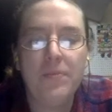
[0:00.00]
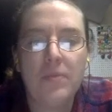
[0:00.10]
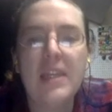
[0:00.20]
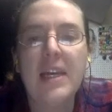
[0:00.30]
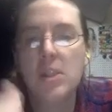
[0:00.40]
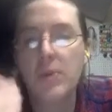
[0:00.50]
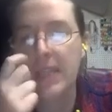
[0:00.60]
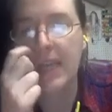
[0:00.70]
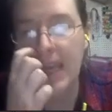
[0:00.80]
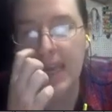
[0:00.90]
Yeah, so it
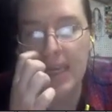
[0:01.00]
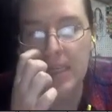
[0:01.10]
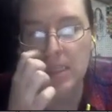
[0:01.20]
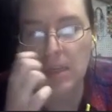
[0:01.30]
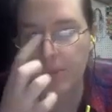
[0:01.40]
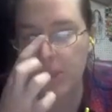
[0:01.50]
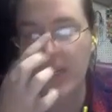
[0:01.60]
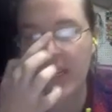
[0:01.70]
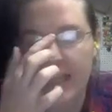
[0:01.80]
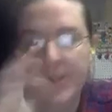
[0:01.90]
takes
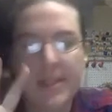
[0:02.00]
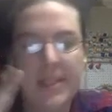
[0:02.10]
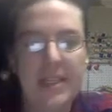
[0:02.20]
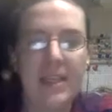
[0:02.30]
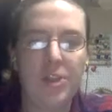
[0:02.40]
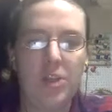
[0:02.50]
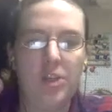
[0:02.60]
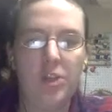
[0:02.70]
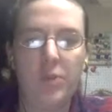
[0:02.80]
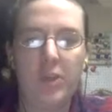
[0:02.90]
between 1,000 and 10,000
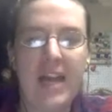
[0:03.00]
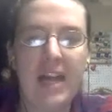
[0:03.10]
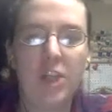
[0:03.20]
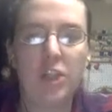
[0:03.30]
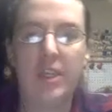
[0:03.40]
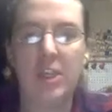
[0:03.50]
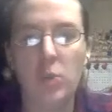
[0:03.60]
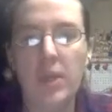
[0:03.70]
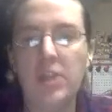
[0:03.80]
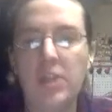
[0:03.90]
years for it to actually
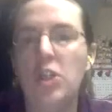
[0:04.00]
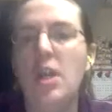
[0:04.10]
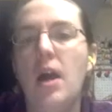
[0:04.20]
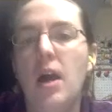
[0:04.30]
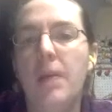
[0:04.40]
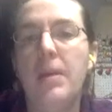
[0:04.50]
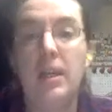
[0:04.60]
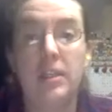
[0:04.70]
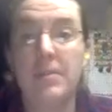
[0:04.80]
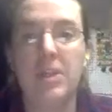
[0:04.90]
switch.
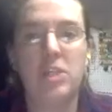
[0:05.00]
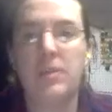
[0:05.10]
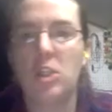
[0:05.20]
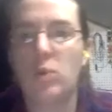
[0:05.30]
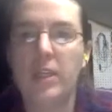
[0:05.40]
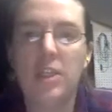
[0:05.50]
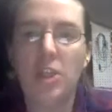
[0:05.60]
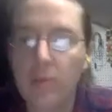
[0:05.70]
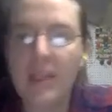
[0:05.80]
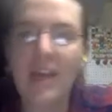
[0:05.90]
Some estimates as quick as a
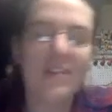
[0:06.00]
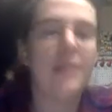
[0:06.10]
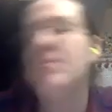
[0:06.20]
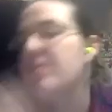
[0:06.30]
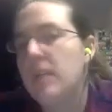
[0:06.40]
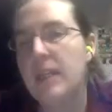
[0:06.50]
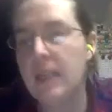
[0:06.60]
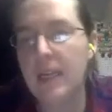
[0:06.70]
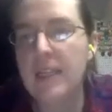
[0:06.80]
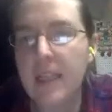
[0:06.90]
human lifetime.
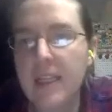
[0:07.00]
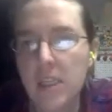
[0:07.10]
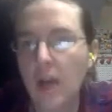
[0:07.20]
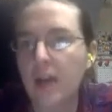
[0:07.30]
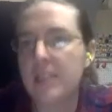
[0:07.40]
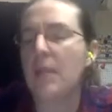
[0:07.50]
This is hard to say.